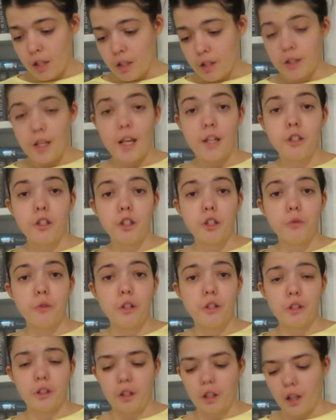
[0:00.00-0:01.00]

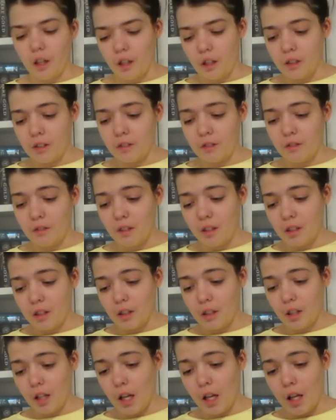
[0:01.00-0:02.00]
Centuries ago,
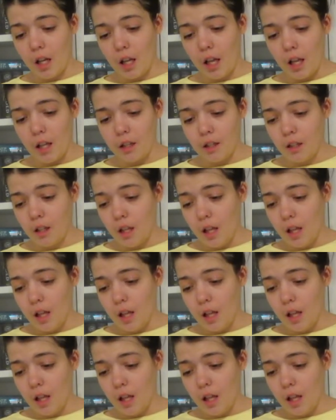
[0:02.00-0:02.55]
the